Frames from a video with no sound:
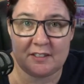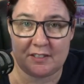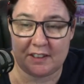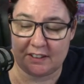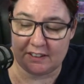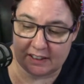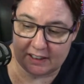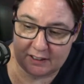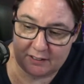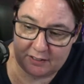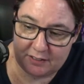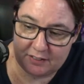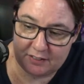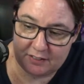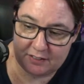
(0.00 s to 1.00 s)

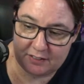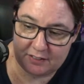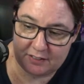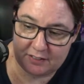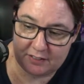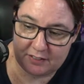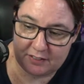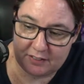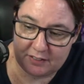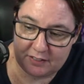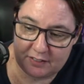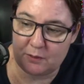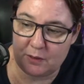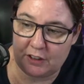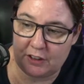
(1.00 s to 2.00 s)
You've got to do
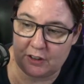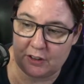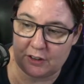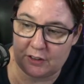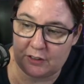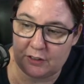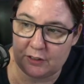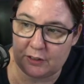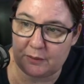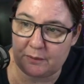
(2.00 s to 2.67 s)
what you've got to do.